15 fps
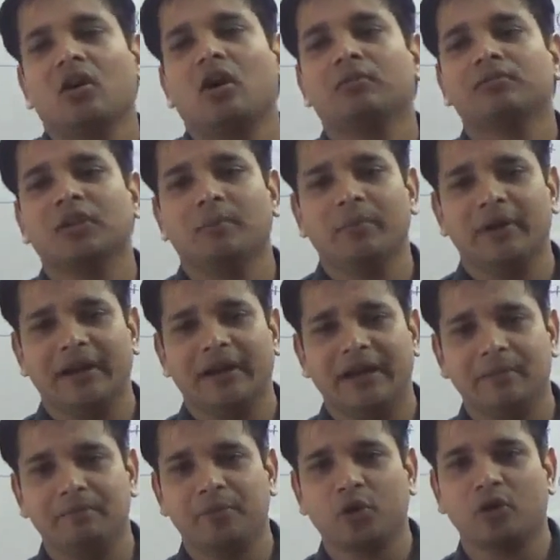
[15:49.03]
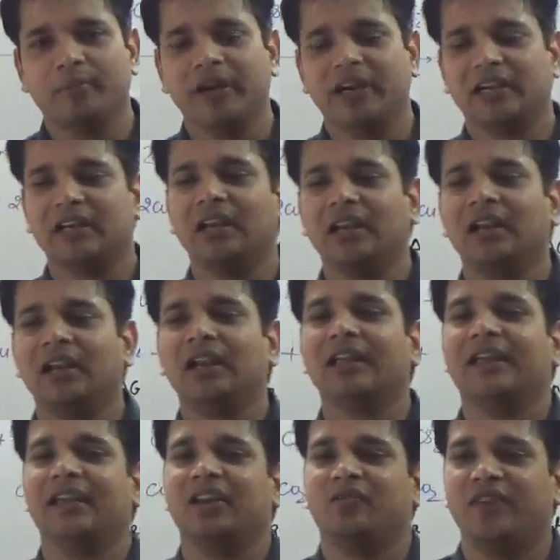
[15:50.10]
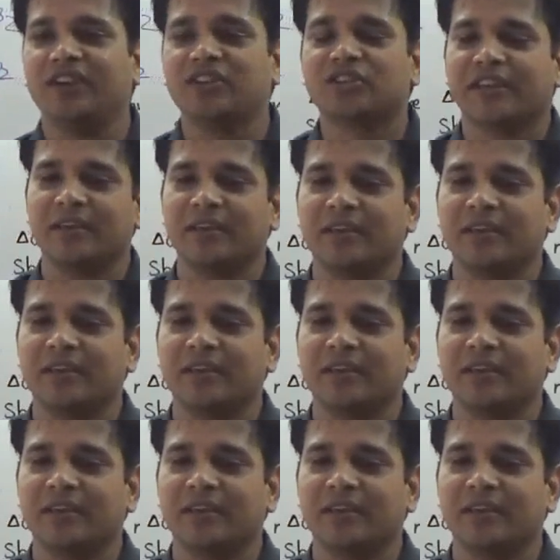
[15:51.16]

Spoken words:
of the impure metal in which